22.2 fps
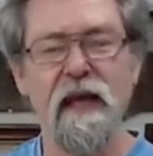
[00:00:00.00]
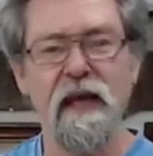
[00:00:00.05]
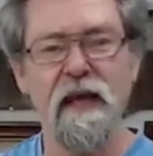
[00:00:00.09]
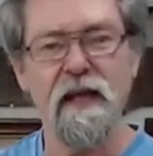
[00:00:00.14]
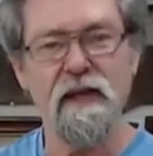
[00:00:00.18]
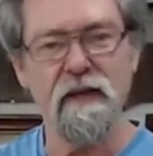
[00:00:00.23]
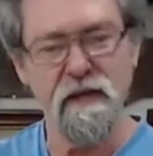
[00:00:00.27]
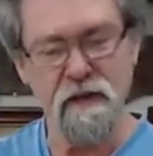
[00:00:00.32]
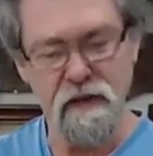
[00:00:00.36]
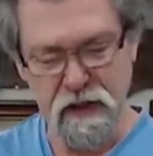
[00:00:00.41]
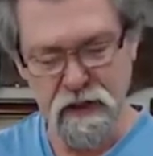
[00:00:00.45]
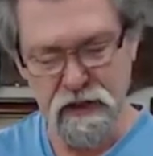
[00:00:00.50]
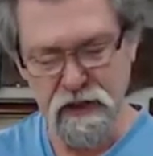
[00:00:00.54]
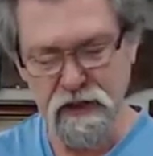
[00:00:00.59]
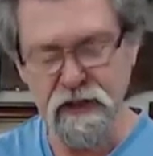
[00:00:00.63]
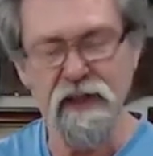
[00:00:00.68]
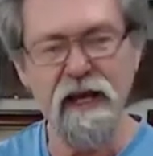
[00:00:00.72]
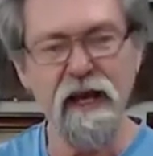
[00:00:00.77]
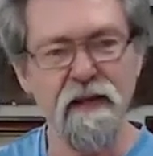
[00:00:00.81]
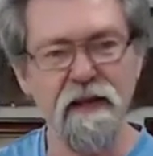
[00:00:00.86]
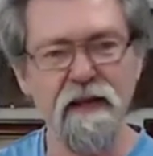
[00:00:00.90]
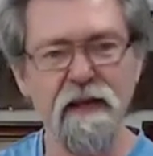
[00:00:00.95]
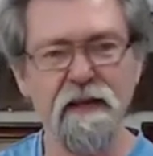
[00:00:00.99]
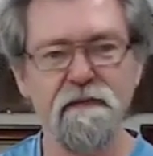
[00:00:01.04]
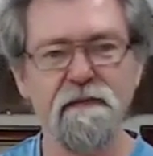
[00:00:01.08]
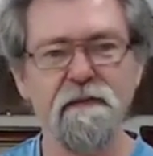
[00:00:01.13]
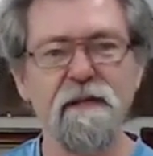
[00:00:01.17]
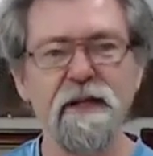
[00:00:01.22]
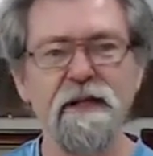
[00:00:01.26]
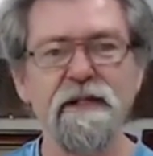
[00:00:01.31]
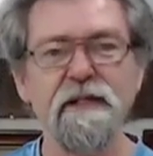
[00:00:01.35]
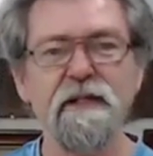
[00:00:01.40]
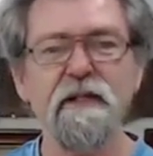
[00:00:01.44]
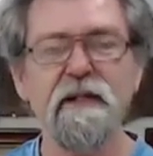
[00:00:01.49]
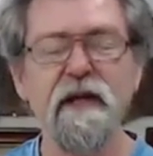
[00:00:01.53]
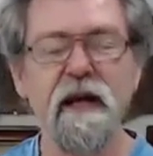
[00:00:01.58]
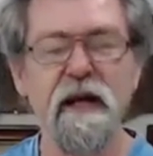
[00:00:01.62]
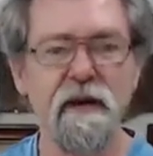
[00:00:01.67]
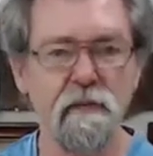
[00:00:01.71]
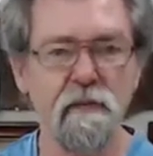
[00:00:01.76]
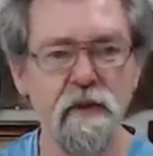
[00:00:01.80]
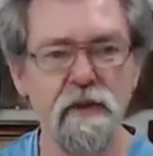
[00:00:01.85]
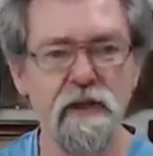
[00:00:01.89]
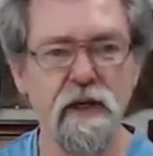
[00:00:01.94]
and and share the information that
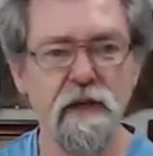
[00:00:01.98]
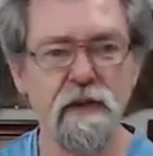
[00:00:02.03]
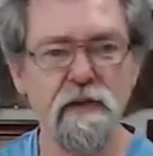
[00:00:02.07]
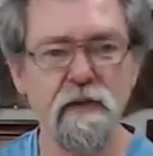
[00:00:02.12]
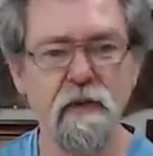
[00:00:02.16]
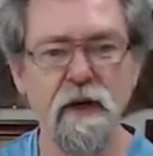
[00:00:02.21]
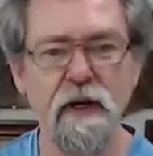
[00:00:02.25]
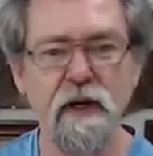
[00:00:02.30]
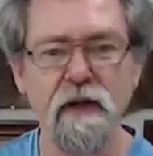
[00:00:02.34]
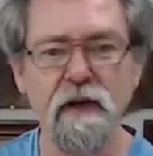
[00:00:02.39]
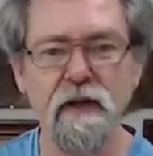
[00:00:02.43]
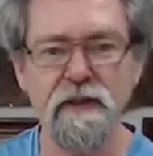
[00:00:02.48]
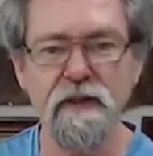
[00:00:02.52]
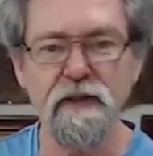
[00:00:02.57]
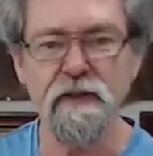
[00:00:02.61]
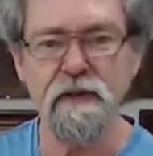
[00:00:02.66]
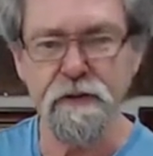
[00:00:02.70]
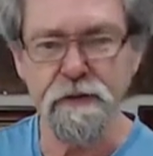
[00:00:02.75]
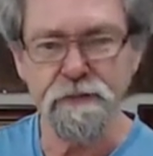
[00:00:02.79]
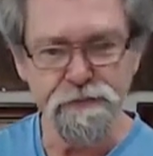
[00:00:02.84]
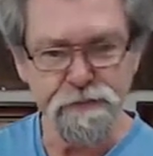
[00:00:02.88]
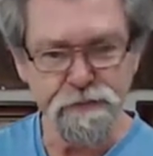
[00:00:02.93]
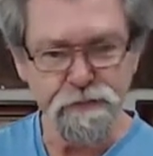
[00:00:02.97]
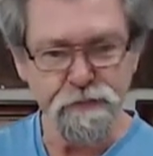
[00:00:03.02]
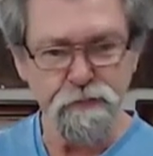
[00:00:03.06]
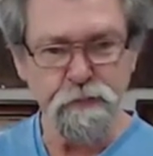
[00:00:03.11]
I have, which is what I like to do.